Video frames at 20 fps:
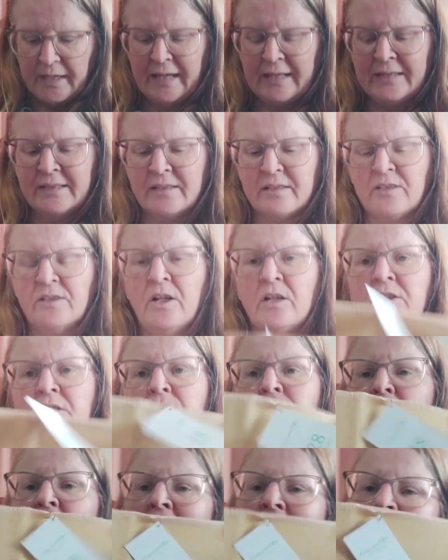And it's not a
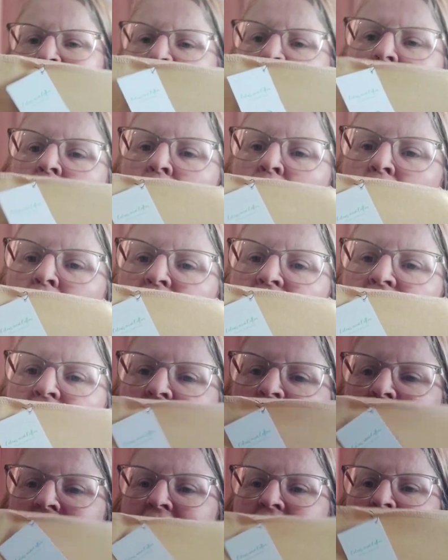flat gold.
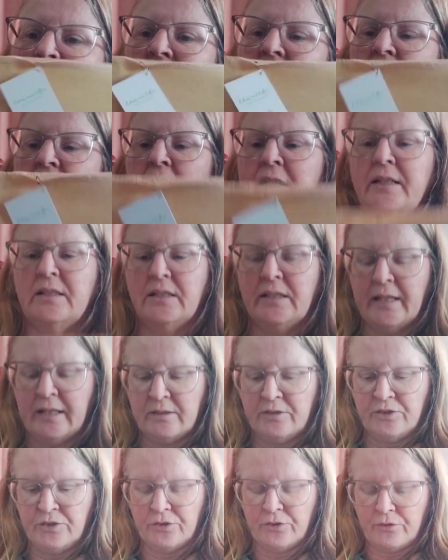There is like
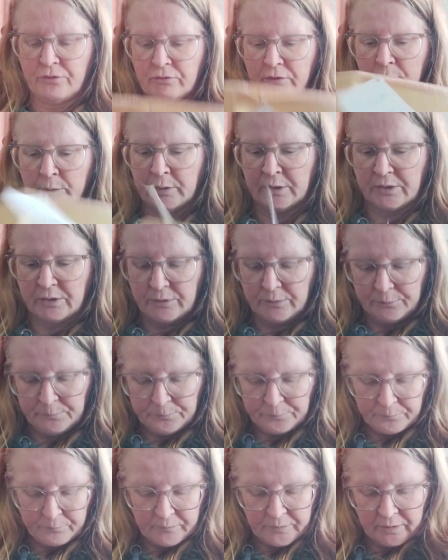texture through it.
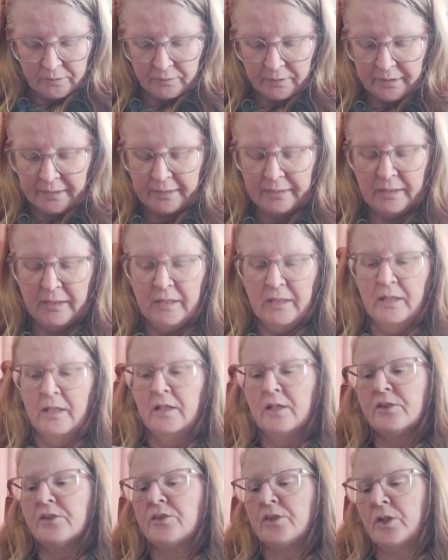Okay.
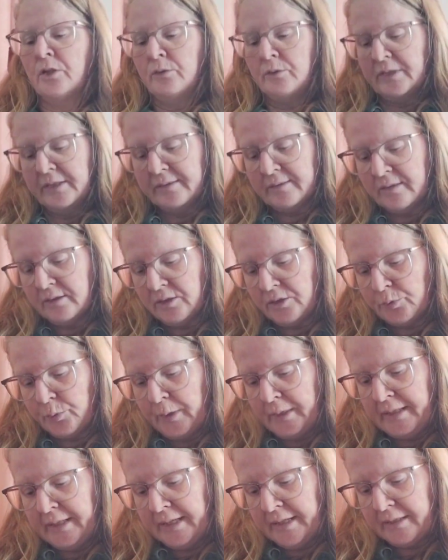So this is a
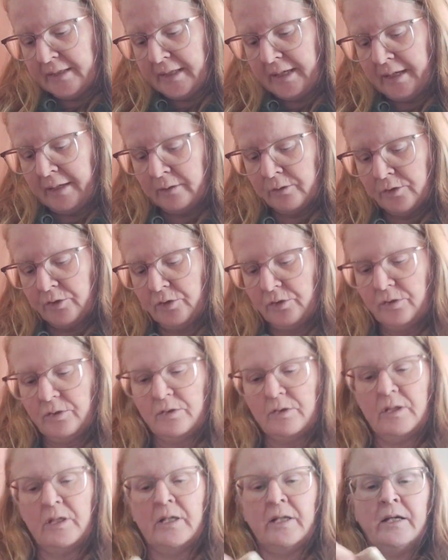28 count.